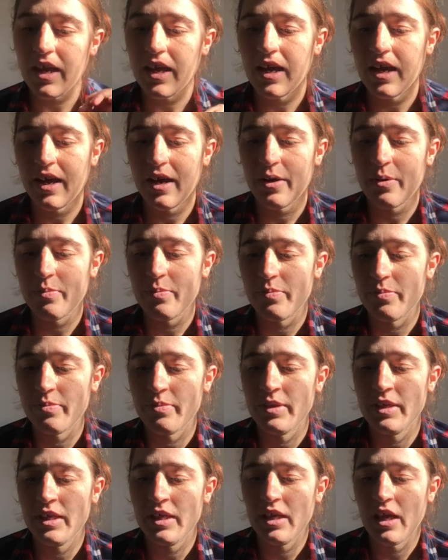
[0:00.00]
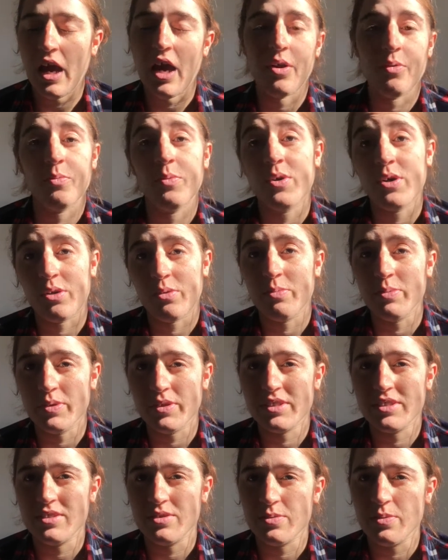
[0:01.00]
um, and world
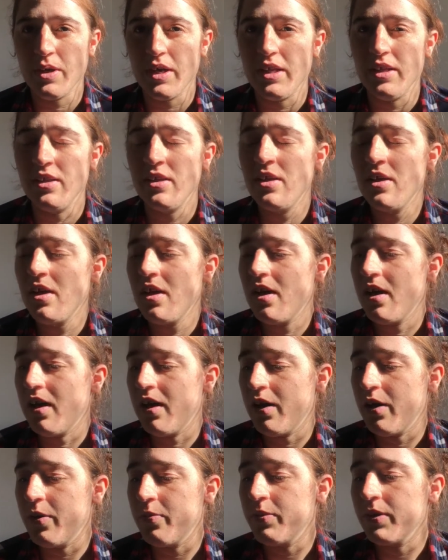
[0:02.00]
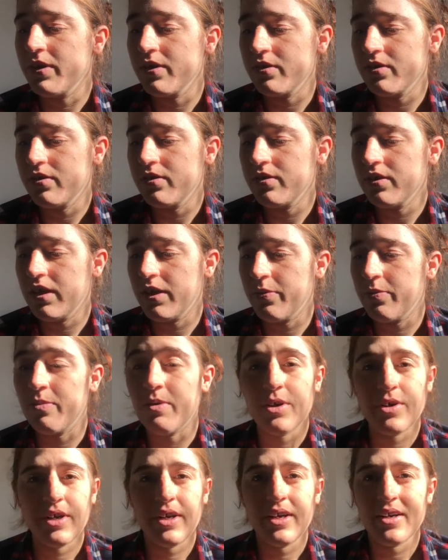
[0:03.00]
books as well, uh, because um,
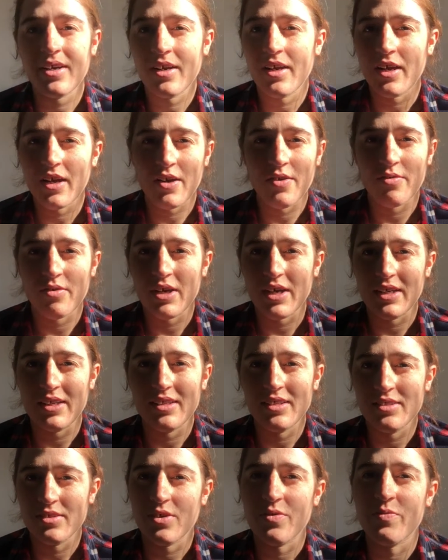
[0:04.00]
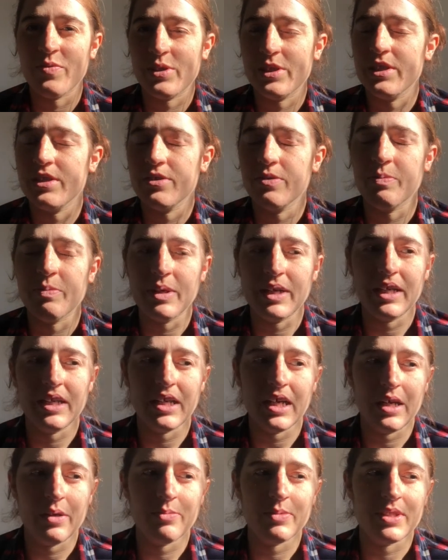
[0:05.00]
Lorena and I have had this conversation many
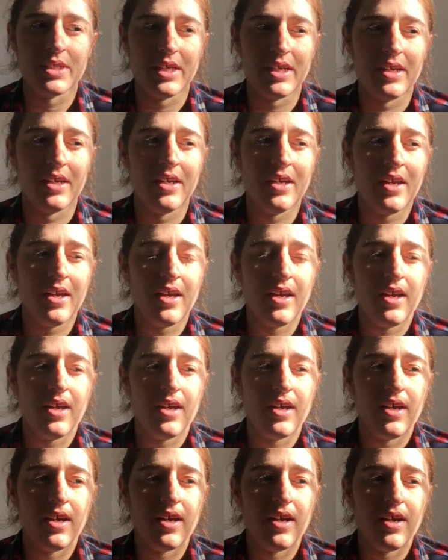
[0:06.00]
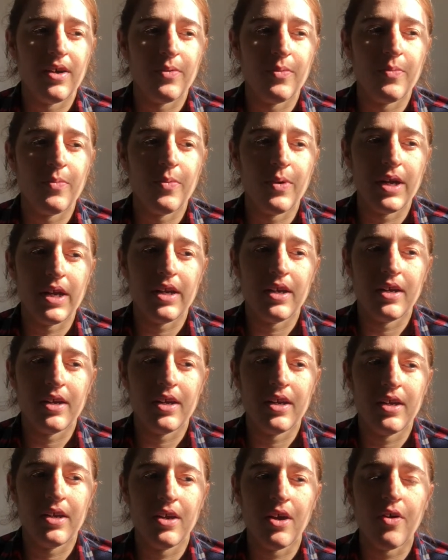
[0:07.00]
times that when
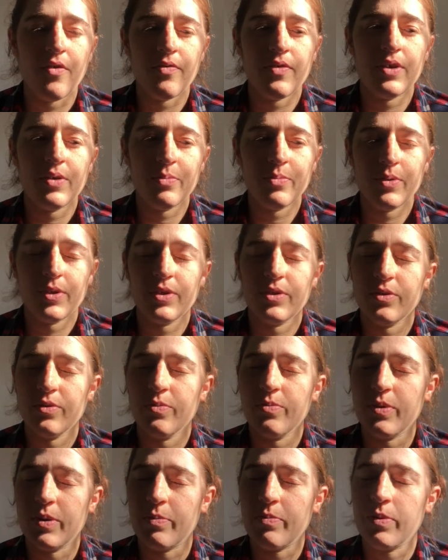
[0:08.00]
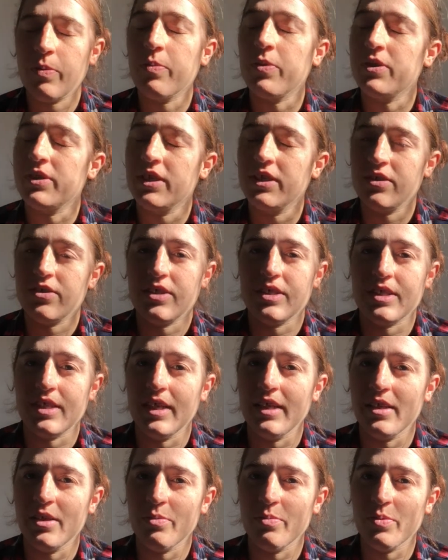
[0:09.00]
often on booktube when people say
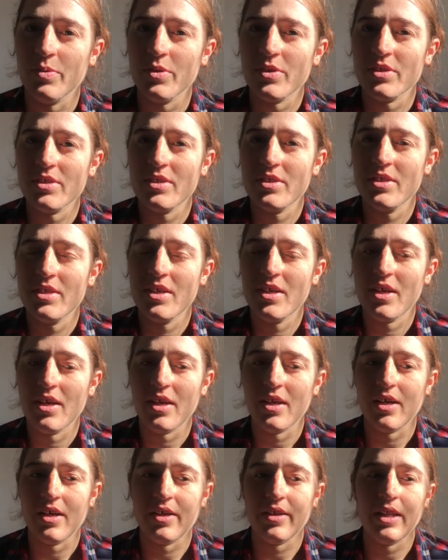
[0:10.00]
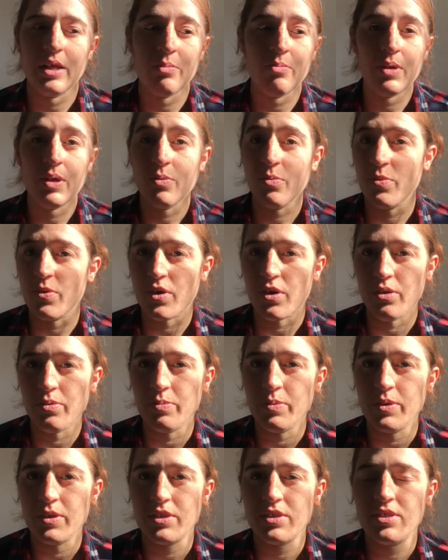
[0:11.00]
translated books uh, they mean world
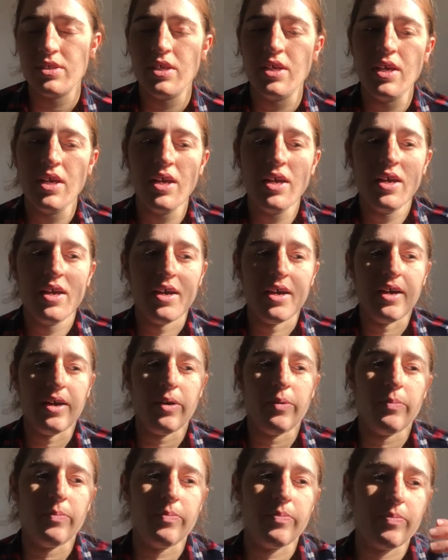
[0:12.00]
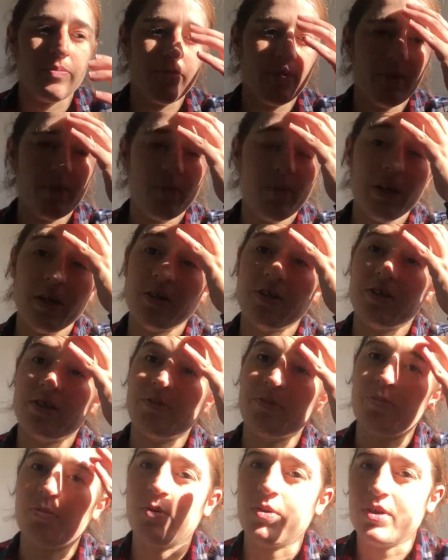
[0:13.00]
books um, because
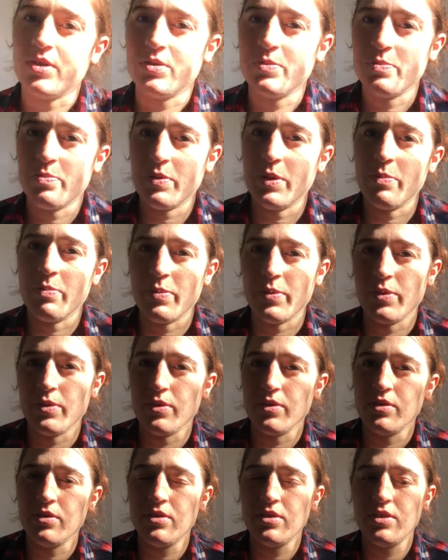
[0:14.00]
most people